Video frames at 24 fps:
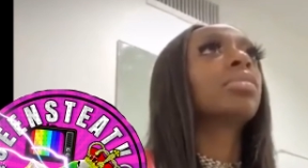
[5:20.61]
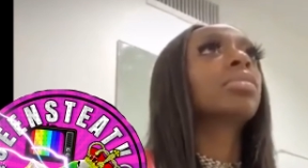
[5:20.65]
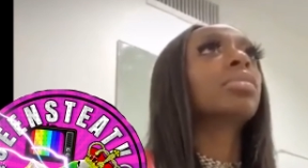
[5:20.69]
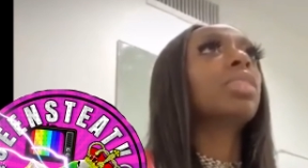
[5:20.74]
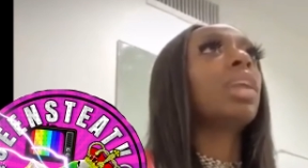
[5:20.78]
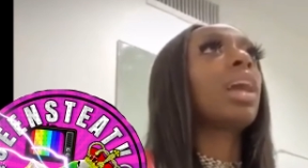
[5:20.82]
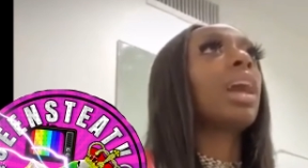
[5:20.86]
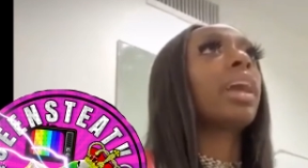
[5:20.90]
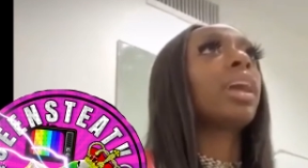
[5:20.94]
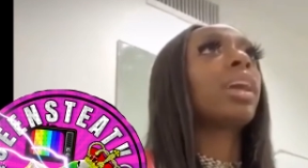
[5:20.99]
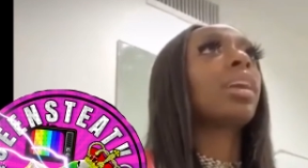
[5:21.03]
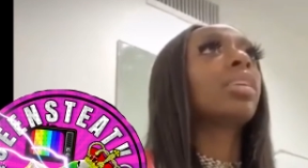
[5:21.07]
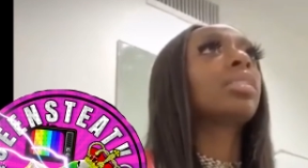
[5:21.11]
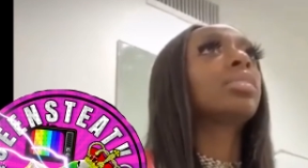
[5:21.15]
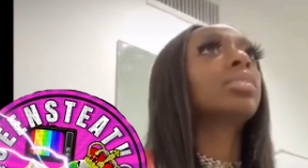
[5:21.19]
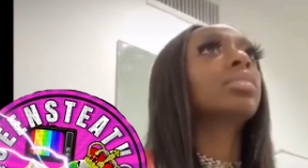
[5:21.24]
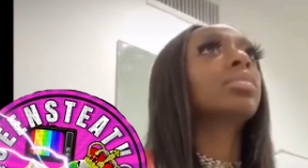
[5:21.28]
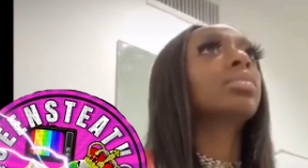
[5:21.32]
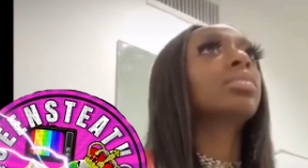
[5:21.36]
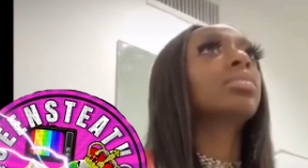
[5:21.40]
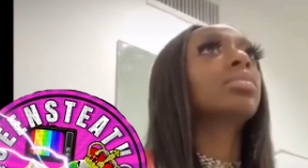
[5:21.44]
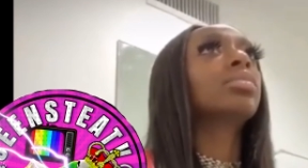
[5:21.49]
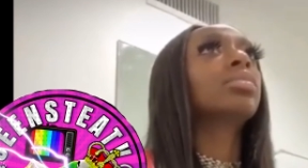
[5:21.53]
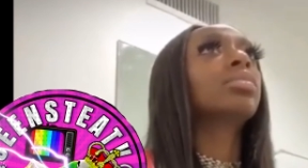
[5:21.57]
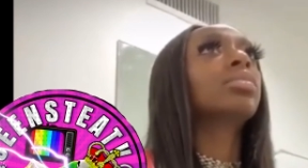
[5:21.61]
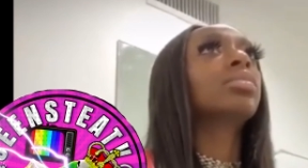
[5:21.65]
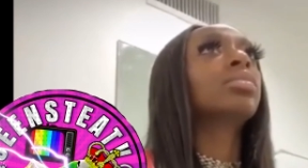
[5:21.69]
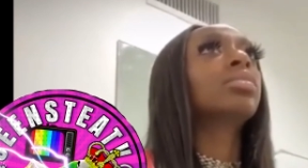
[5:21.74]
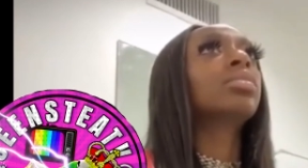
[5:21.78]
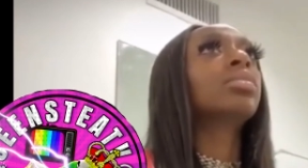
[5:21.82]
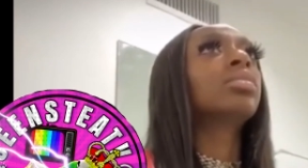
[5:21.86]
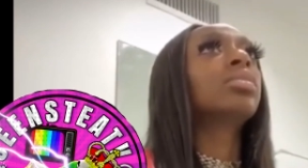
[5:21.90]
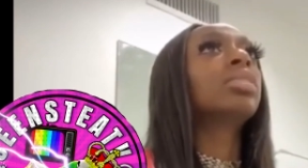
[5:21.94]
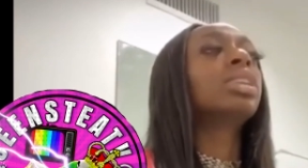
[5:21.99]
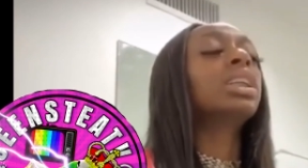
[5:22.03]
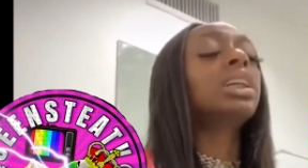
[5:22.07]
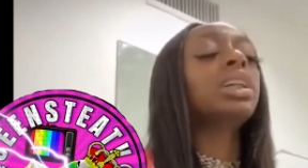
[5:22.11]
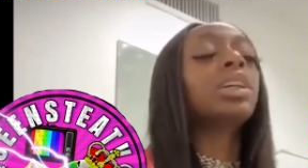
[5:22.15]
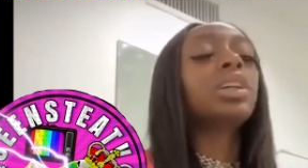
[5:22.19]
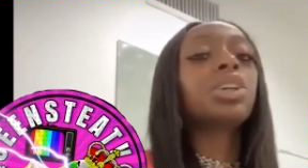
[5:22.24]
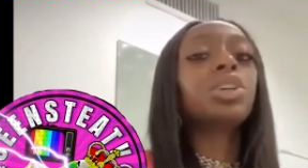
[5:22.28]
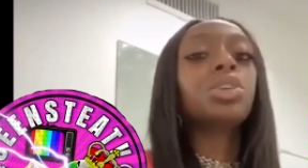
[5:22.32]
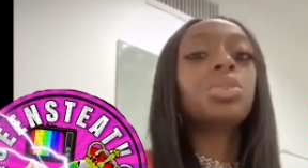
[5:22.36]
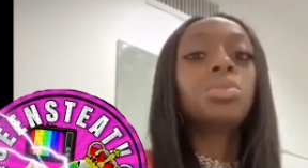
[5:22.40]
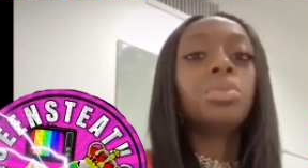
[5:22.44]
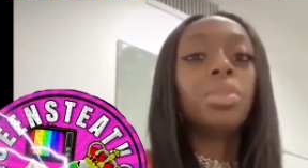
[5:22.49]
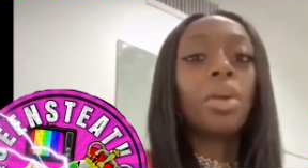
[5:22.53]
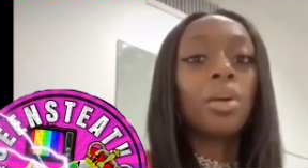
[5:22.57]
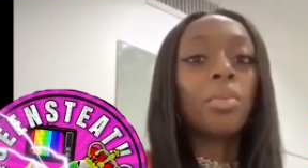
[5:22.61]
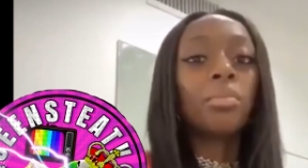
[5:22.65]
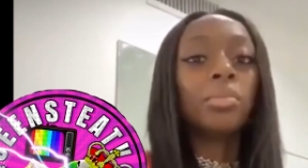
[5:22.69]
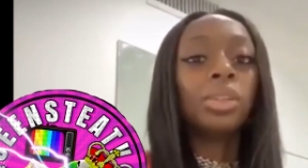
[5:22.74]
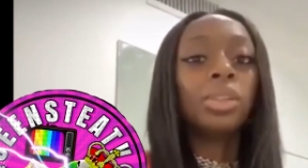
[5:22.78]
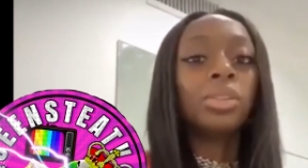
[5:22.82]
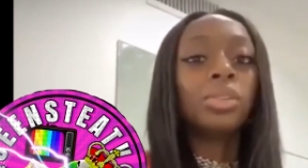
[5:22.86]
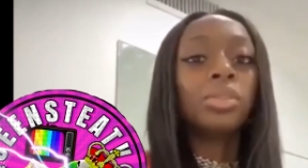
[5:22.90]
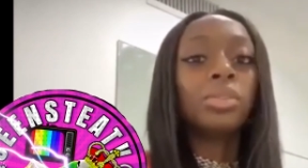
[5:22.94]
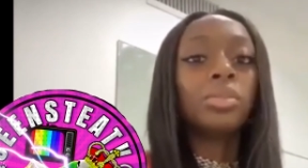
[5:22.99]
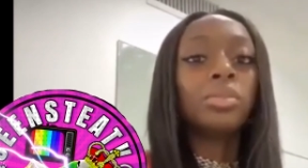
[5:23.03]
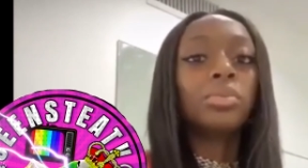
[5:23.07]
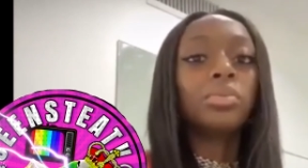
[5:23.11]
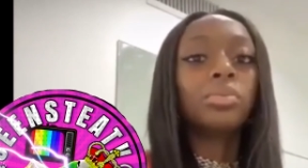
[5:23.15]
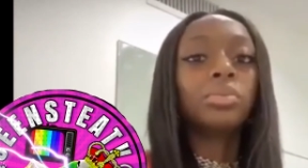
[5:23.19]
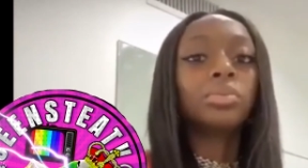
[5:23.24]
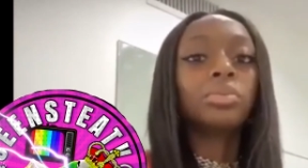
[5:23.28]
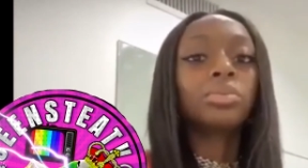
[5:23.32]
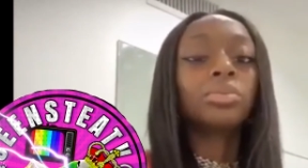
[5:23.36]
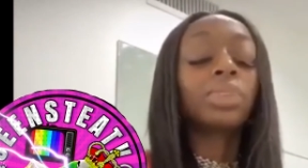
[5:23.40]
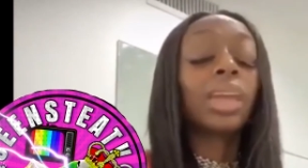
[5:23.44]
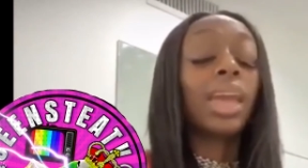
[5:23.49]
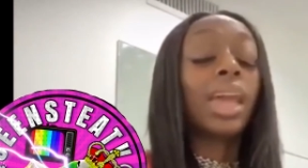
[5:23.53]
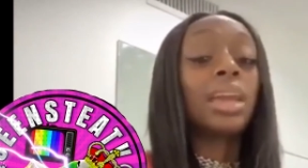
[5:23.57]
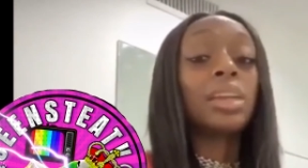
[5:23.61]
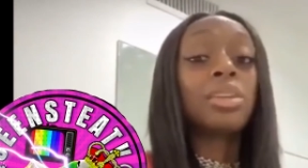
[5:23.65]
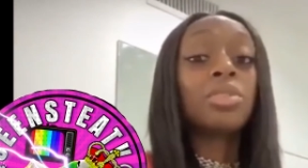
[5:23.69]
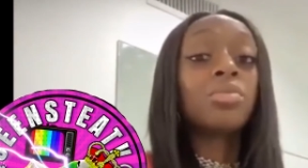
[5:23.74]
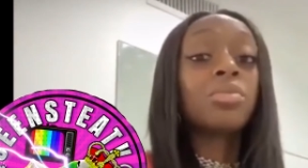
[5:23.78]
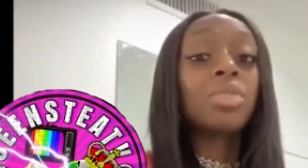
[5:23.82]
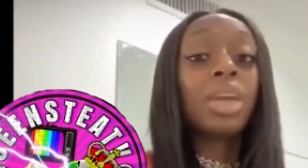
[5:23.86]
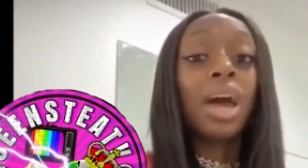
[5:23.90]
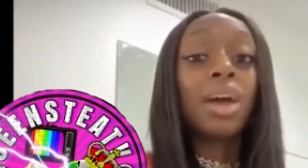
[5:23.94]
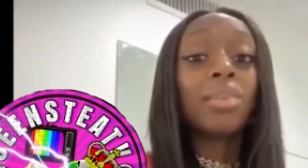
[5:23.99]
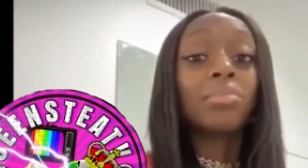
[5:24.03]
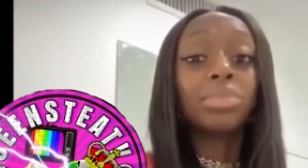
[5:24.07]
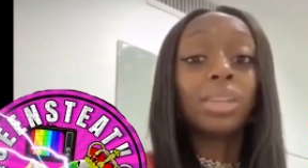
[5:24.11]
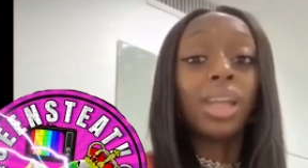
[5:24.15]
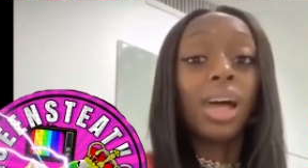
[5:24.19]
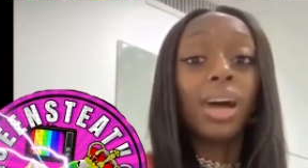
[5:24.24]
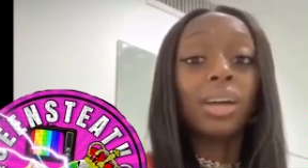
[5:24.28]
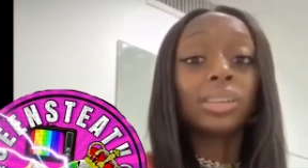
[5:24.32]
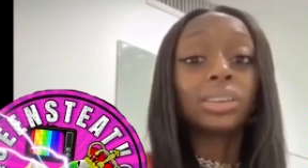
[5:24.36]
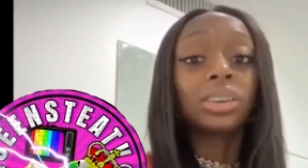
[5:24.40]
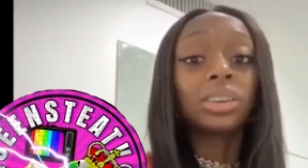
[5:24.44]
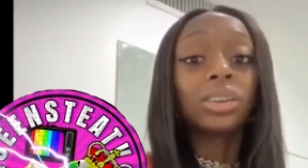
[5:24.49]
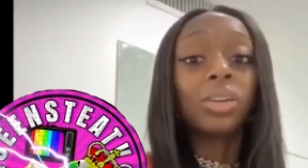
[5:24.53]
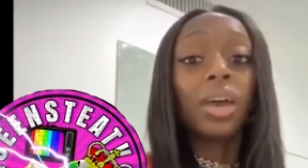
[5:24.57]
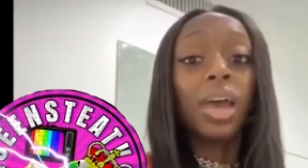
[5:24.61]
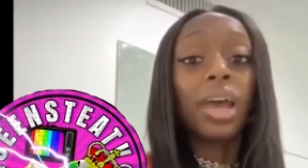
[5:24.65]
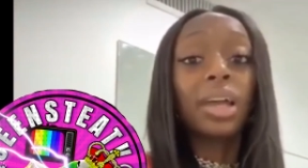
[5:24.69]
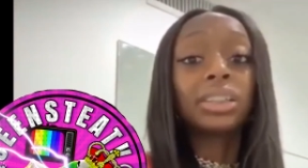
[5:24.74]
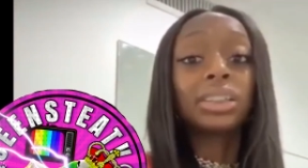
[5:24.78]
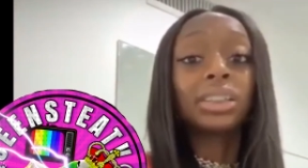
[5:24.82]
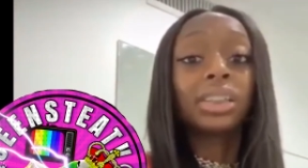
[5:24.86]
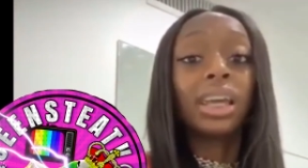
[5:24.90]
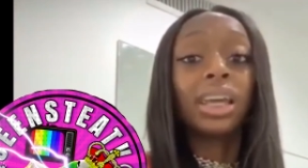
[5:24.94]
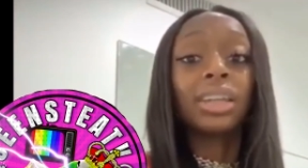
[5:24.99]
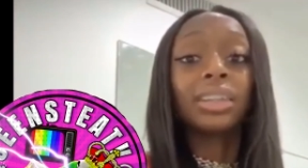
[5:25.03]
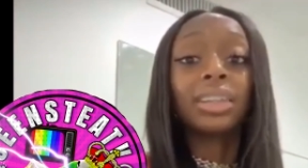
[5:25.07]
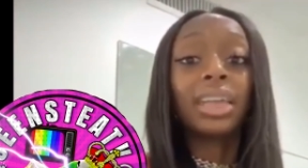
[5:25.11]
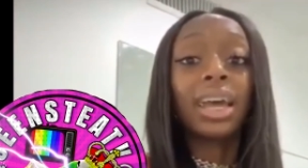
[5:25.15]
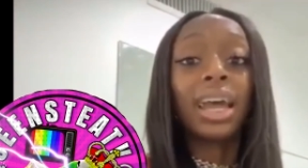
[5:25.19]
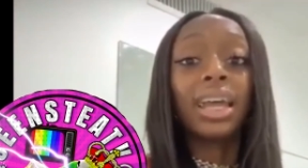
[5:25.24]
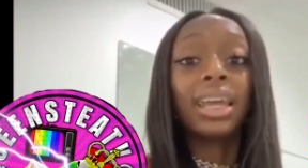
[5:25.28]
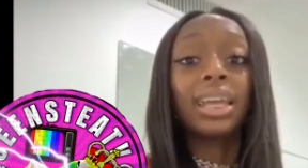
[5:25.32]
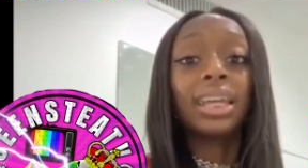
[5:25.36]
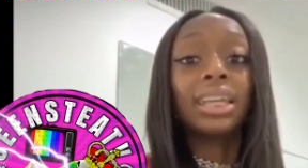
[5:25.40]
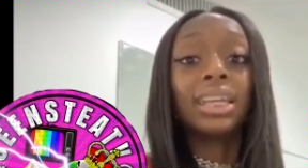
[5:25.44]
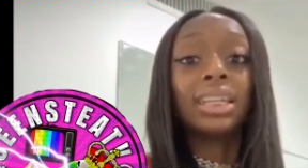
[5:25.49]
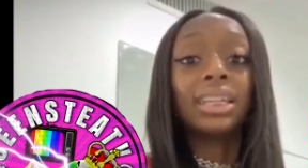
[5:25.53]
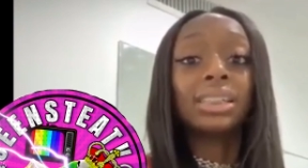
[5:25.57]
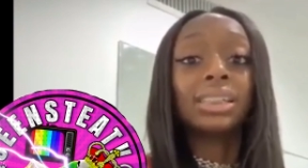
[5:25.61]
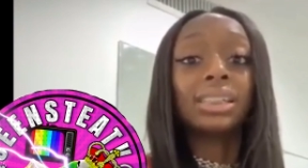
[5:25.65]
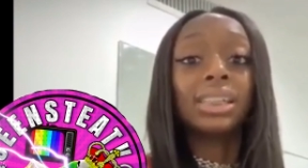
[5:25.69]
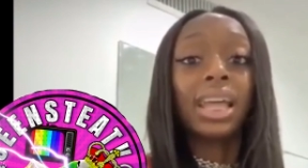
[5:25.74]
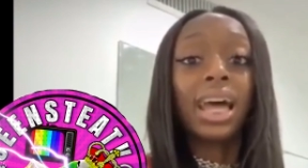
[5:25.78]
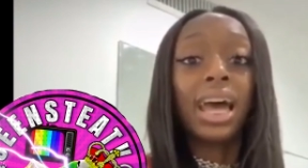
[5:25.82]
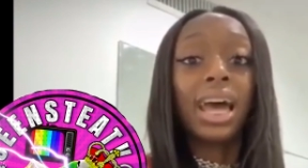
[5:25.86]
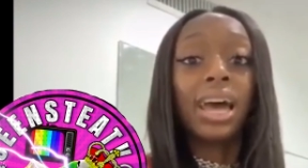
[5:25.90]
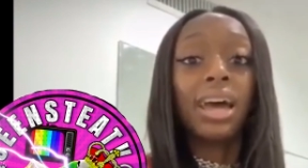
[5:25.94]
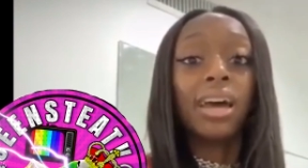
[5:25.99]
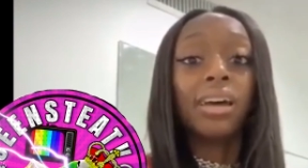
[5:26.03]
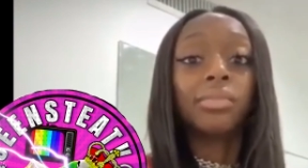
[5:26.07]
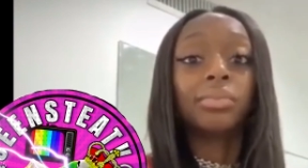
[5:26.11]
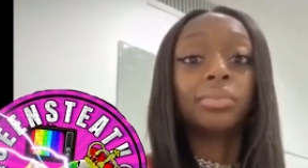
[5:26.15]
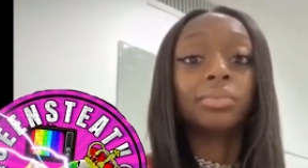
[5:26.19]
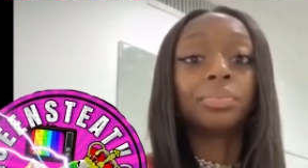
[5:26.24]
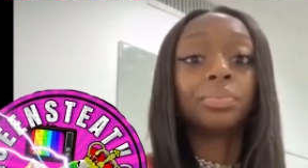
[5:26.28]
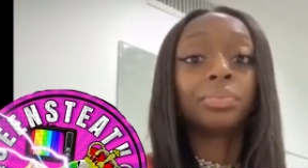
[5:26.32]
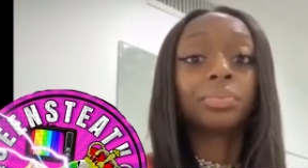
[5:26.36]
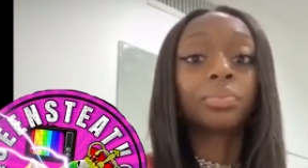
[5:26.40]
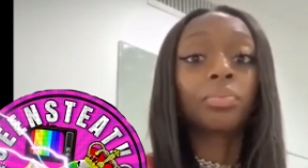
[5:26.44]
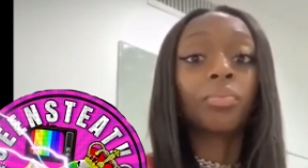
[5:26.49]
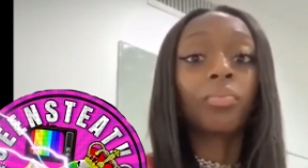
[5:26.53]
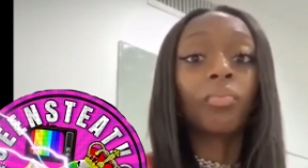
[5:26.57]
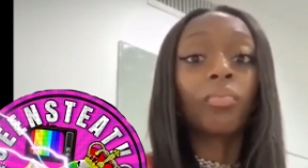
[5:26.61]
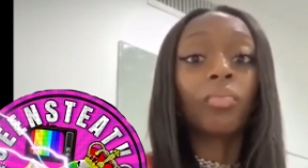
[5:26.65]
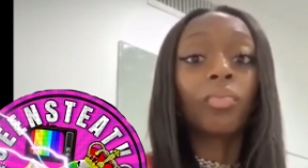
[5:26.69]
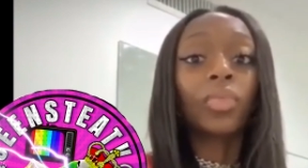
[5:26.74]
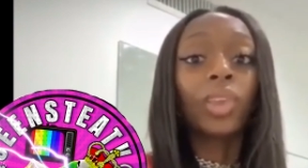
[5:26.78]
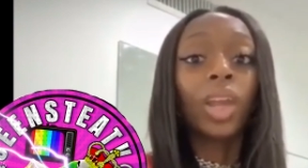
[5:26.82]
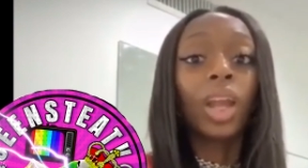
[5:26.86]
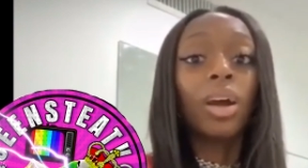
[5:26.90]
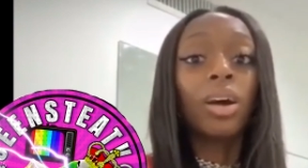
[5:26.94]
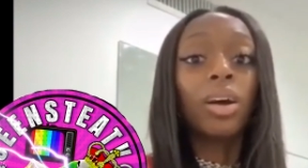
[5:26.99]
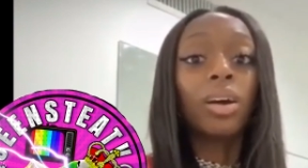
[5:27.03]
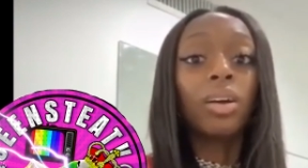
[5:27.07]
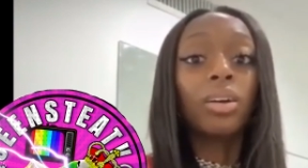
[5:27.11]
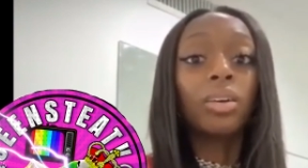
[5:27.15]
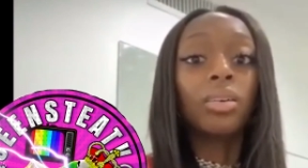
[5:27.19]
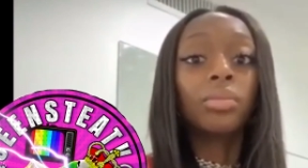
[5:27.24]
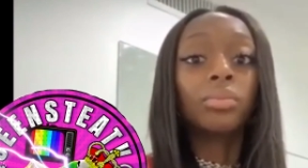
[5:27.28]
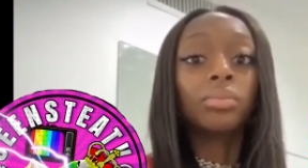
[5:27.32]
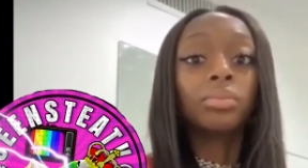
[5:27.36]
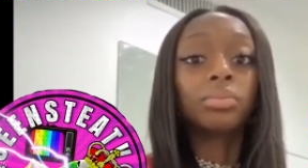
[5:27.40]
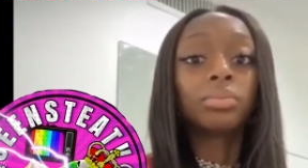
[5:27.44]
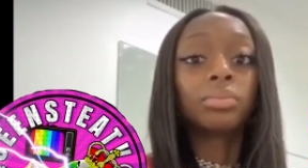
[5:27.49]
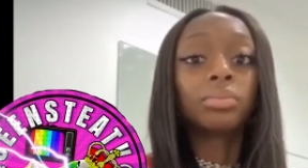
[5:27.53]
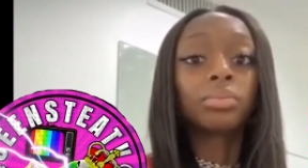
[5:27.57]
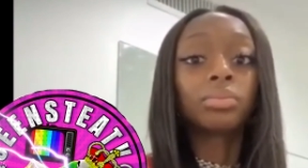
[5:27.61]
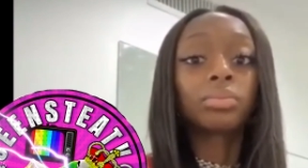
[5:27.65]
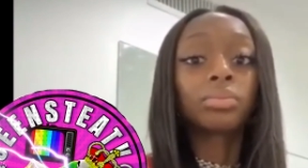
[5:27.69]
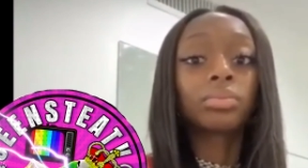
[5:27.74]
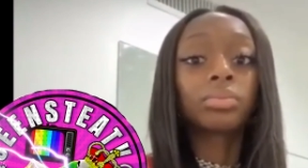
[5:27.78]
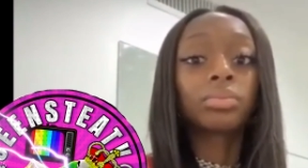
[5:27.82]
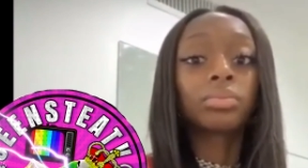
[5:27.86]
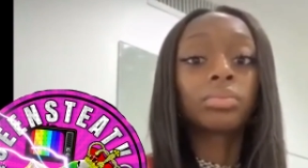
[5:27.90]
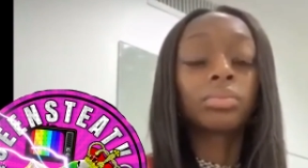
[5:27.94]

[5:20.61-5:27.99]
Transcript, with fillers: Like, lyric, you know me, dude. And you not blocked. So actually after I end this live, um